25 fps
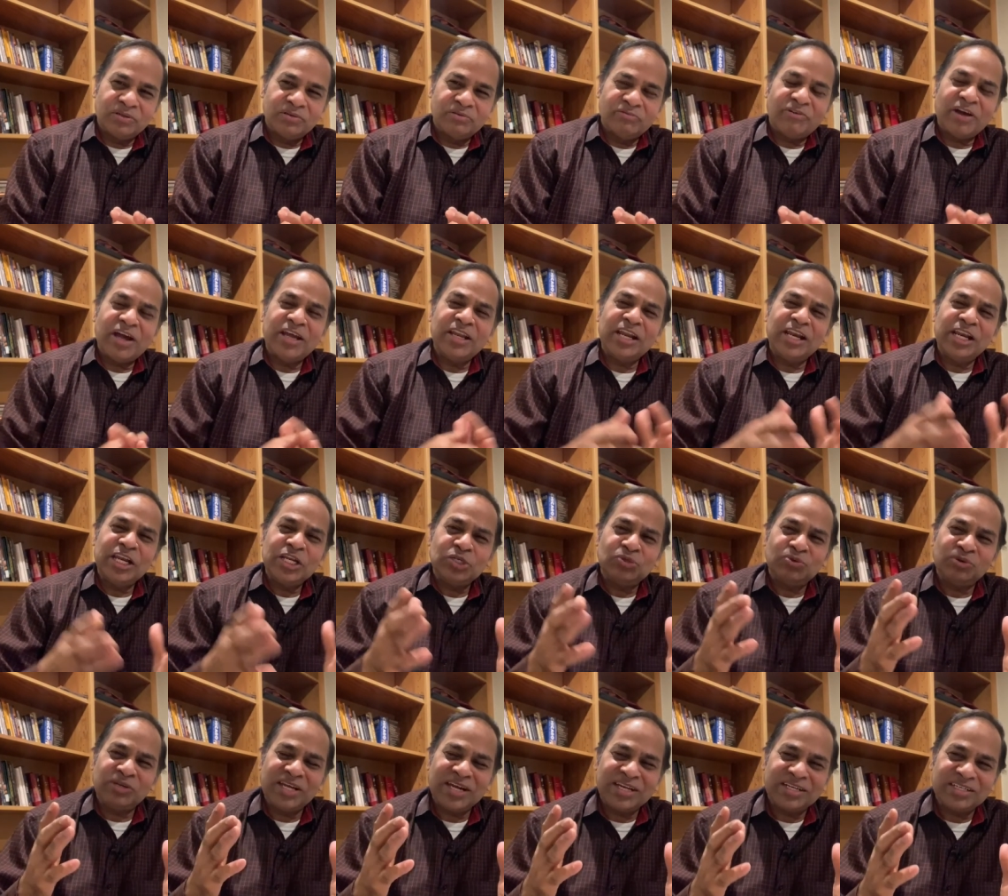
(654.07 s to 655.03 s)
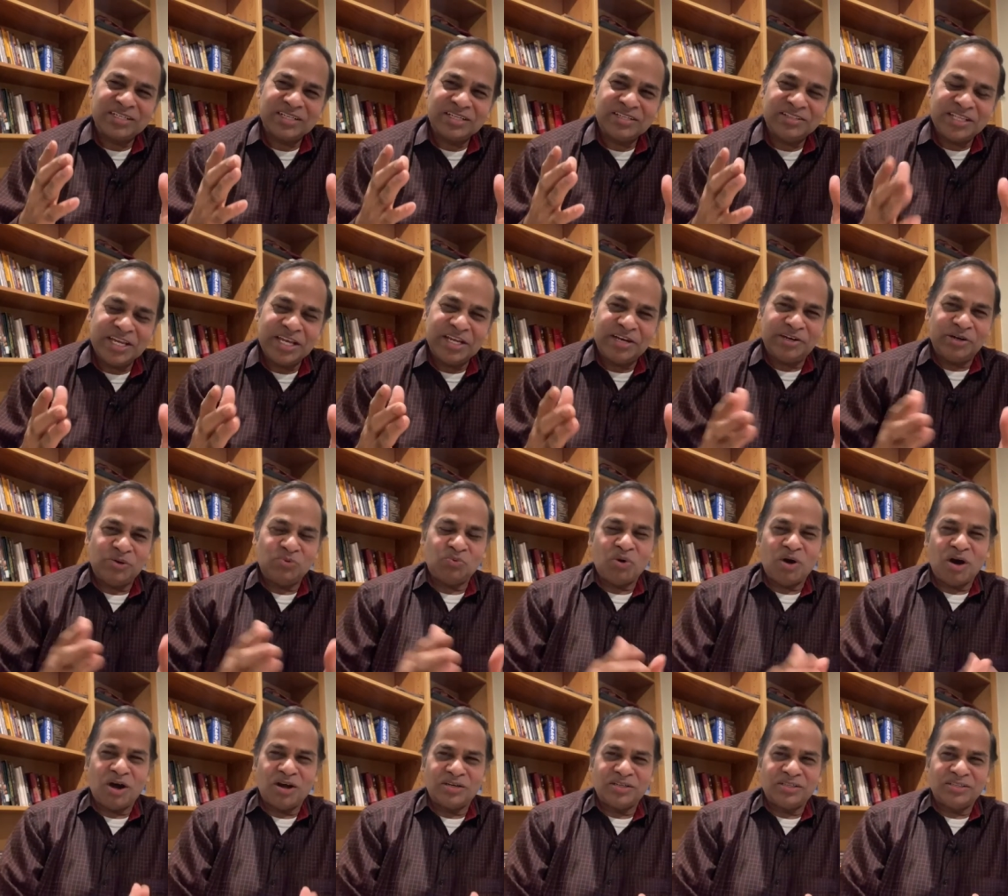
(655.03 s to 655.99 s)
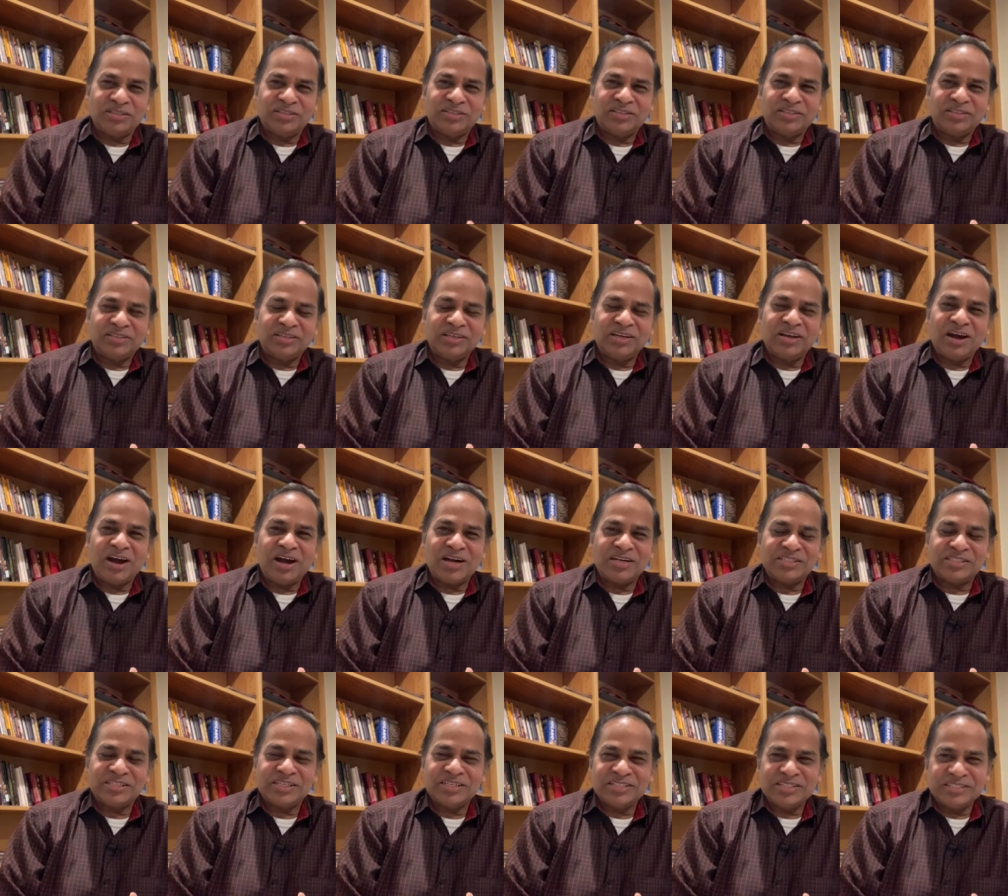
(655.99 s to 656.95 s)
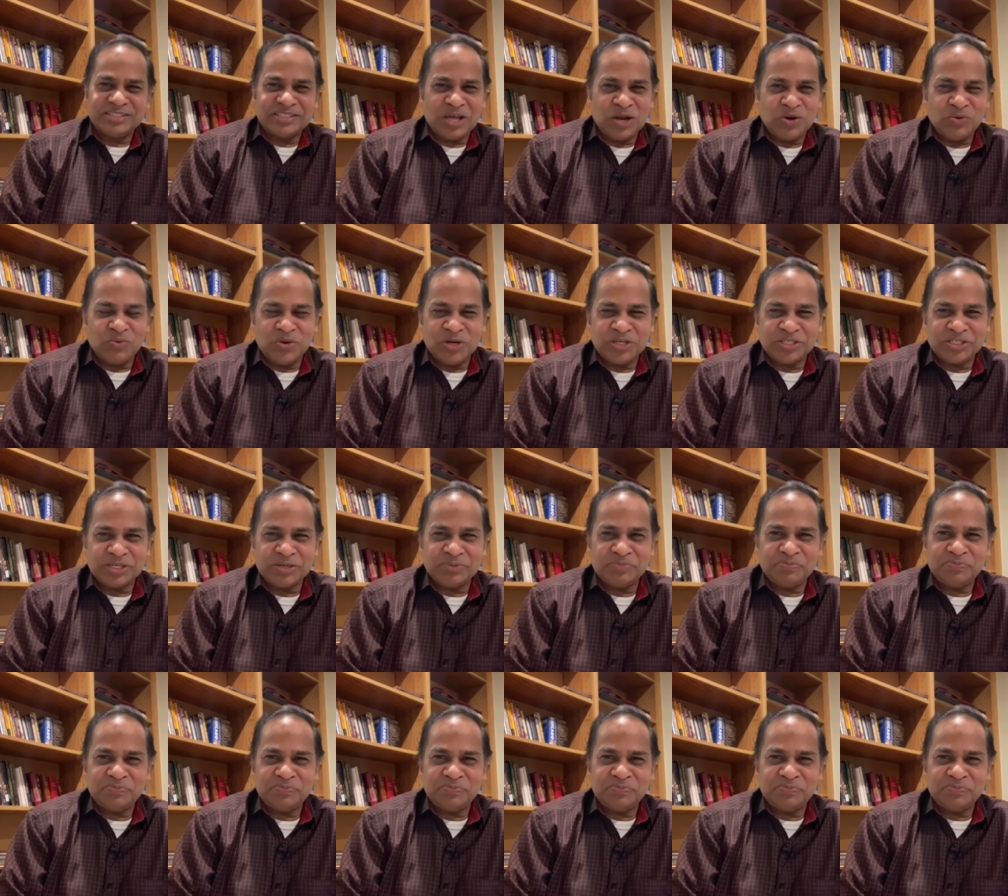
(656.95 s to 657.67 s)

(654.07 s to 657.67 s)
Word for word: Finally, to get their reward, God's salvation.